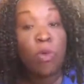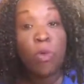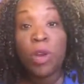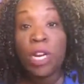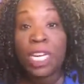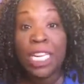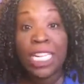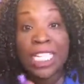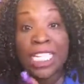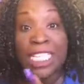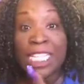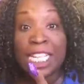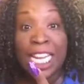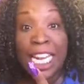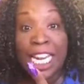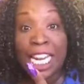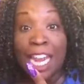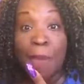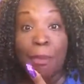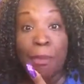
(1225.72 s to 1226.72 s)
wanted to
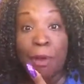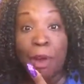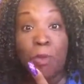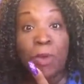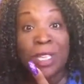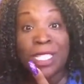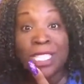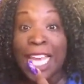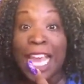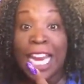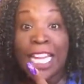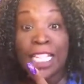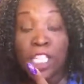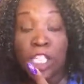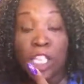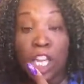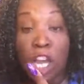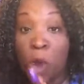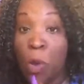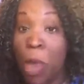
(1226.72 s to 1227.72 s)
collaborate with Salads
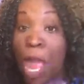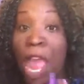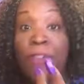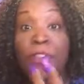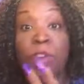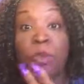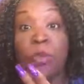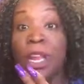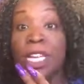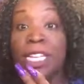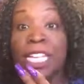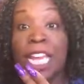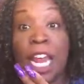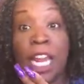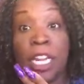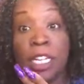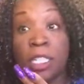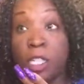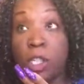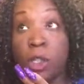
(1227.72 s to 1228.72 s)
to Go? Have you went
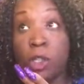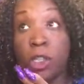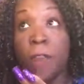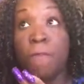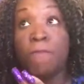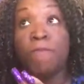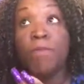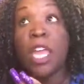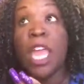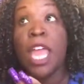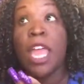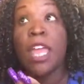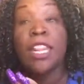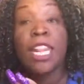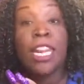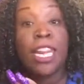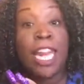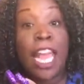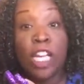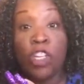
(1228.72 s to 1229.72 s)
down to the
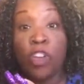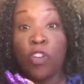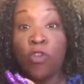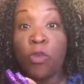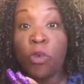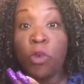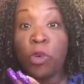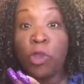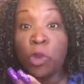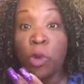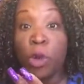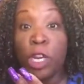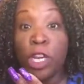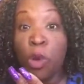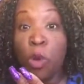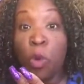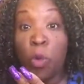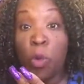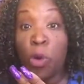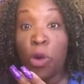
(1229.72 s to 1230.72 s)
natural food store
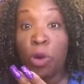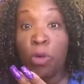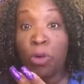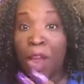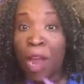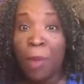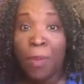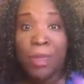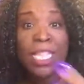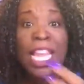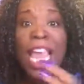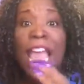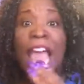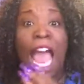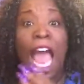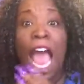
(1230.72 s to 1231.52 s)
here in Warner Robins?